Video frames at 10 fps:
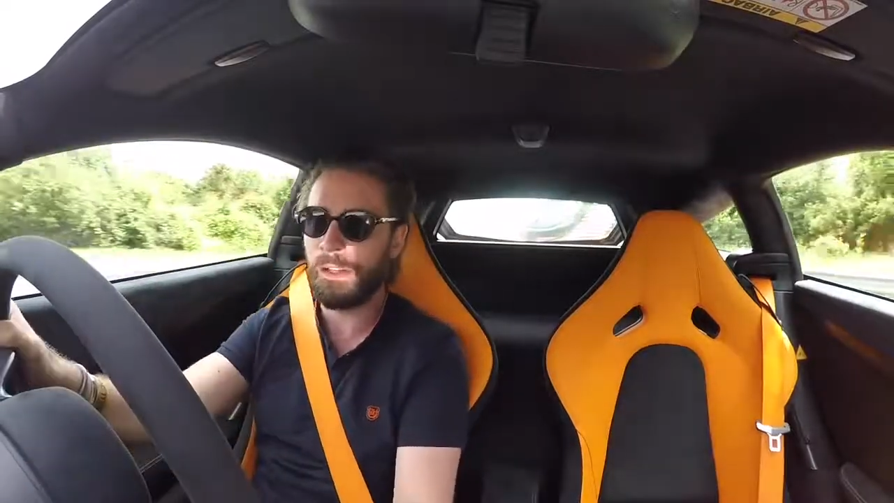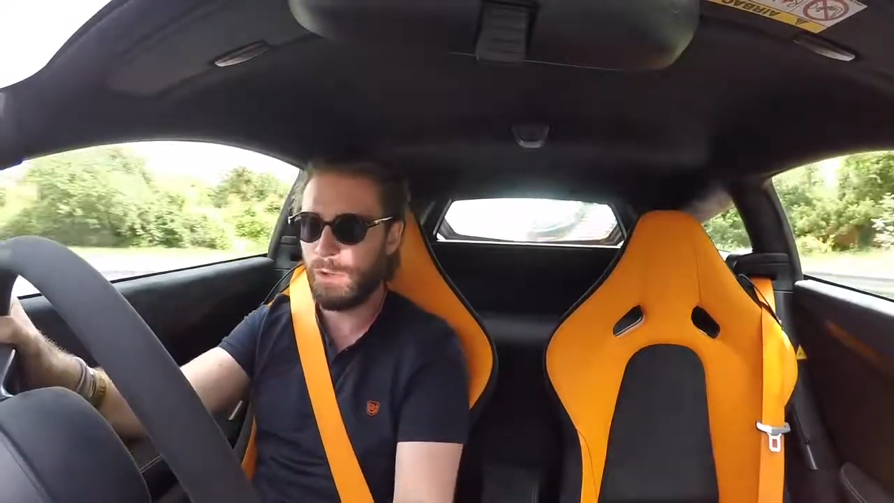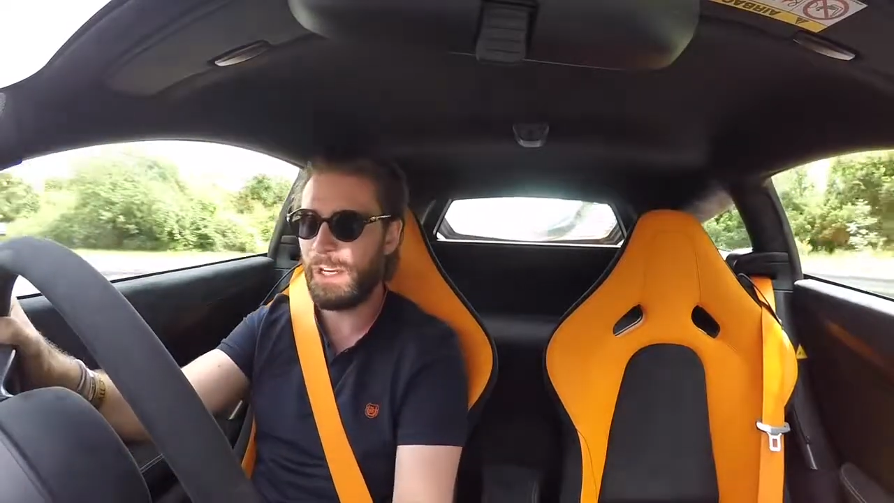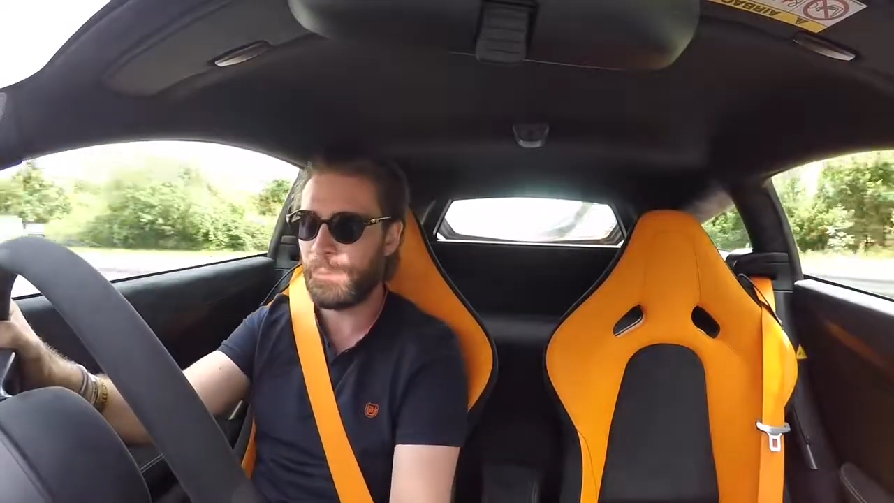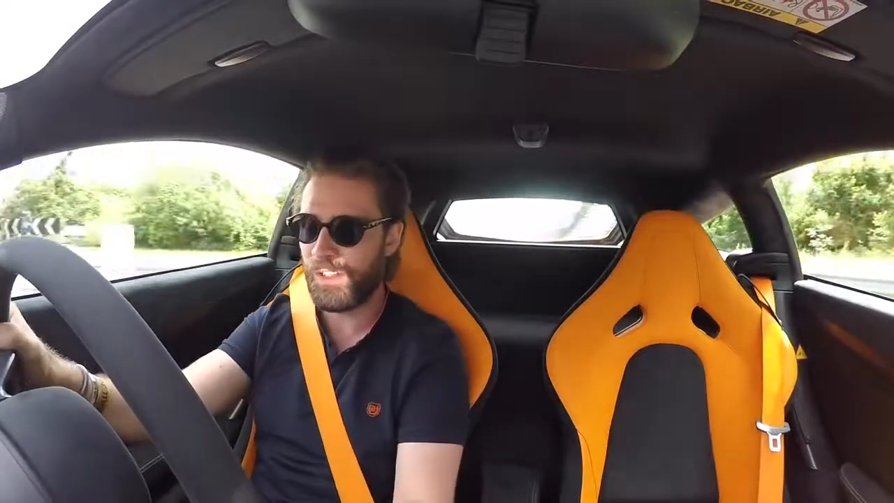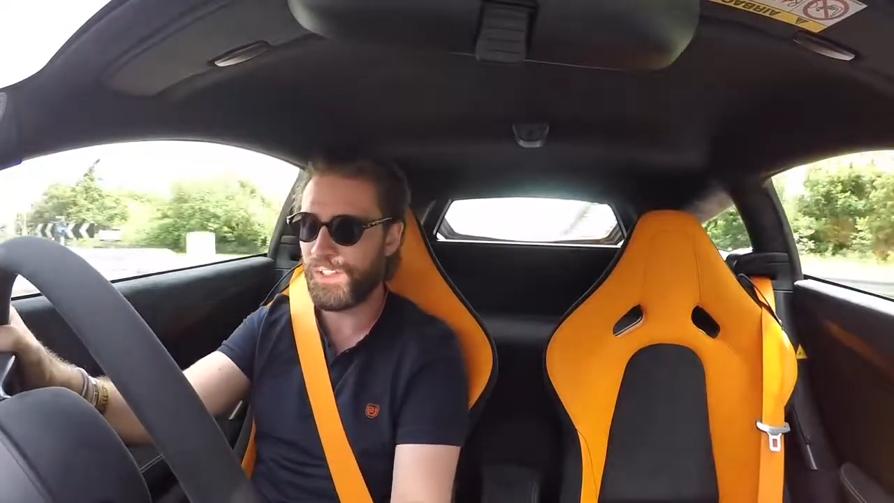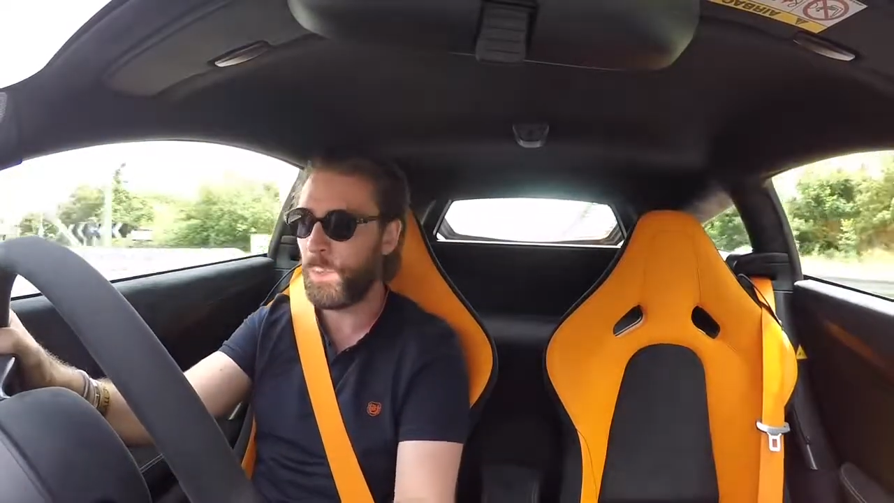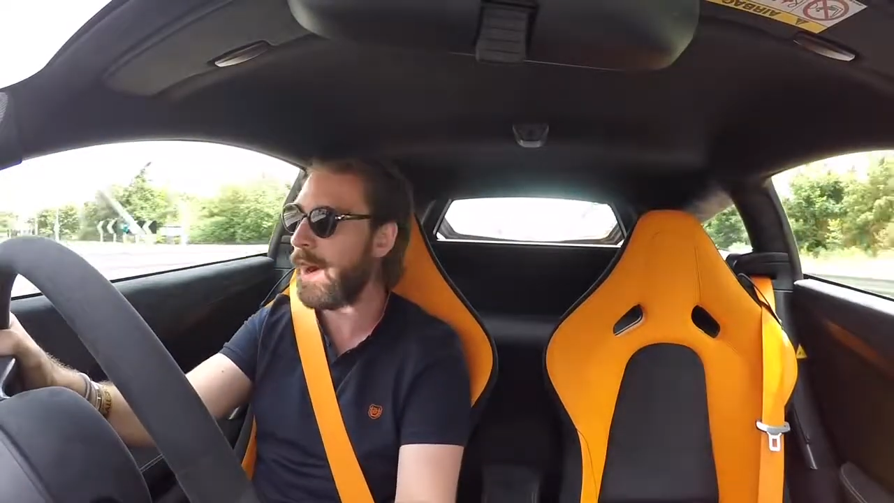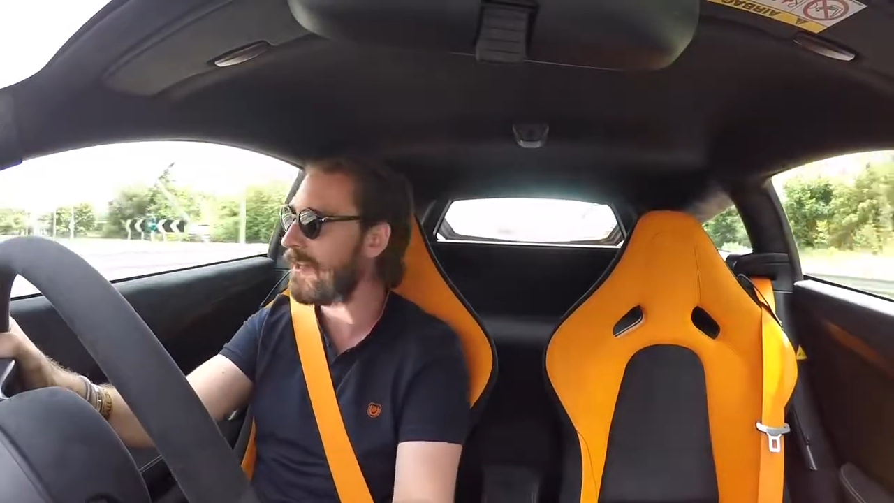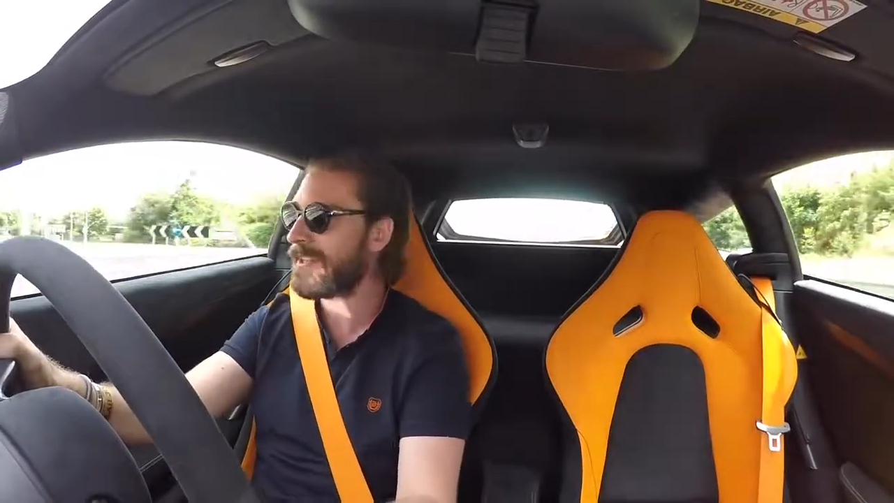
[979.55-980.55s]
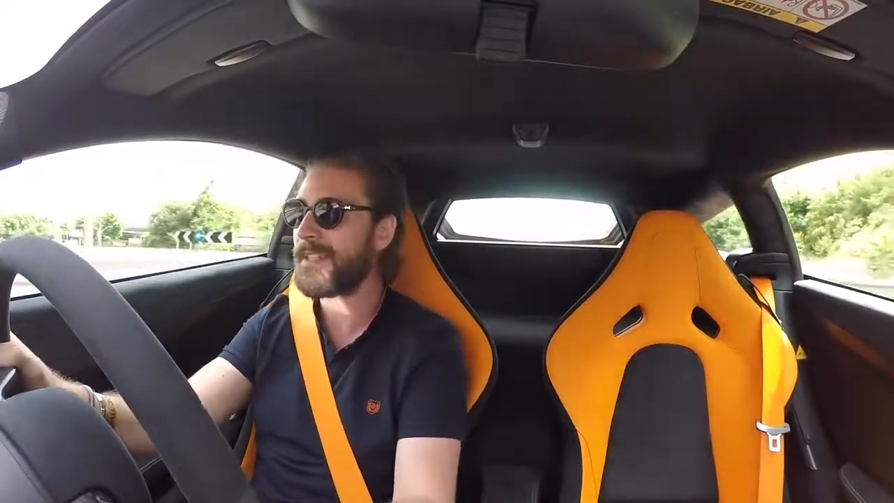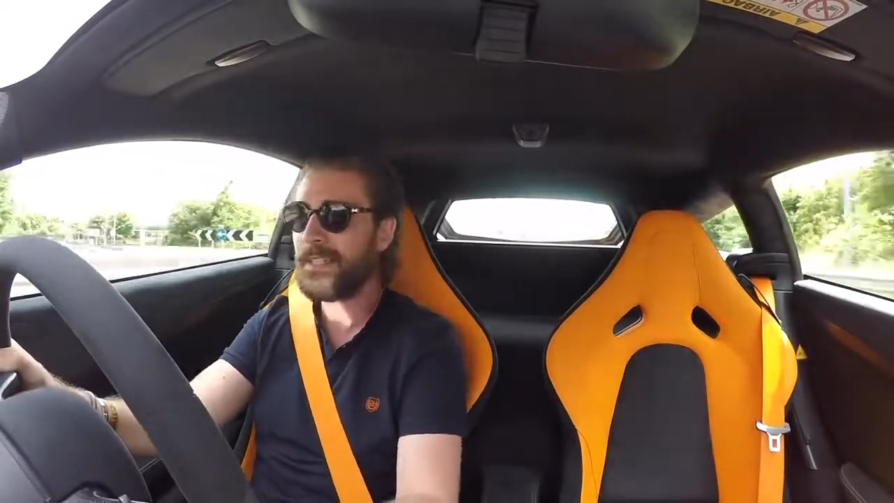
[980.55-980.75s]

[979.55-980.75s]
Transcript: incredible as it was.